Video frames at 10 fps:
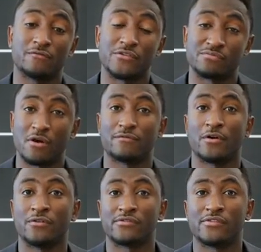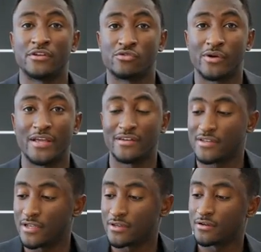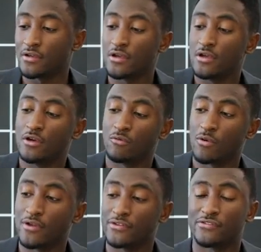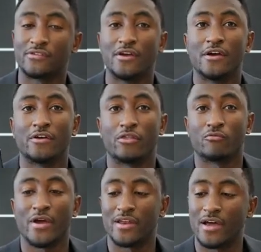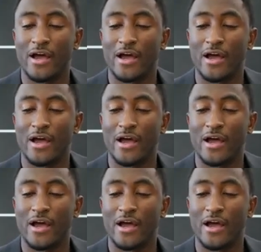for smartphones in 2018 was the Red